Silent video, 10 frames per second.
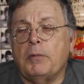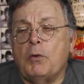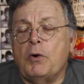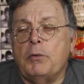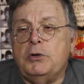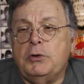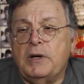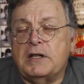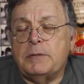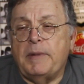but what would you
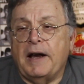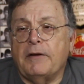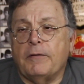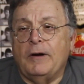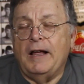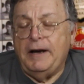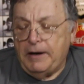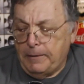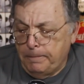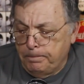expect for
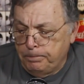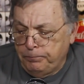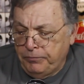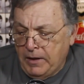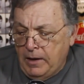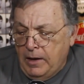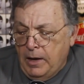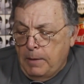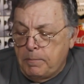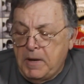Londo?
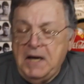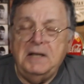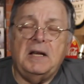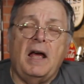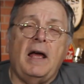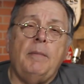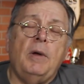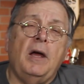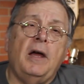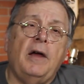
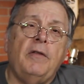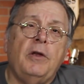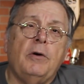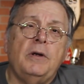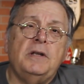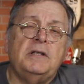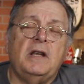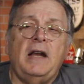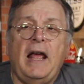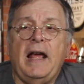Meantime, there is
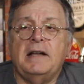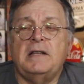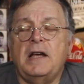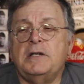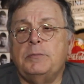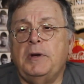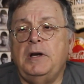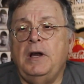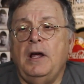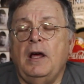an
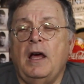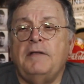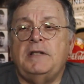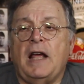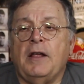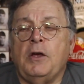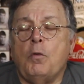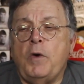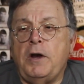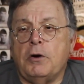ex-husband of Talia
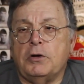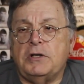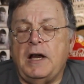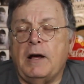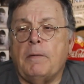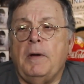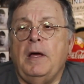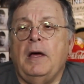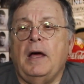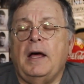Winters. Now,
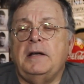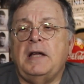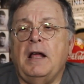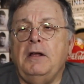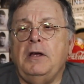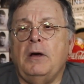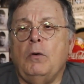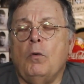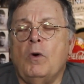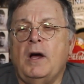Talia
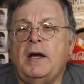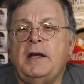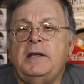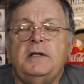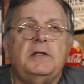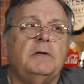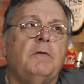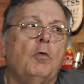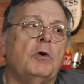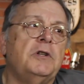was
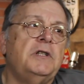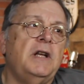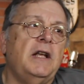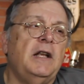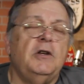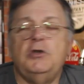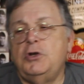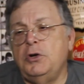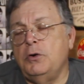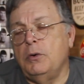forced
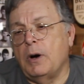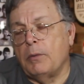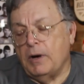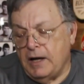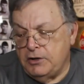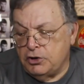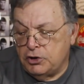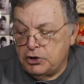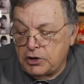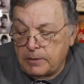into a
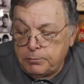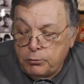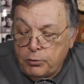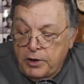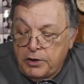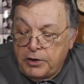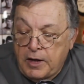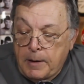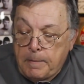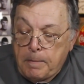relationship with
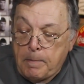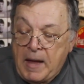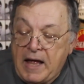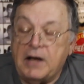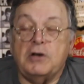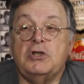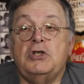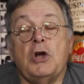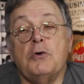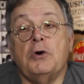Matt
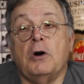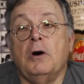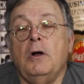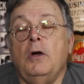Stoner,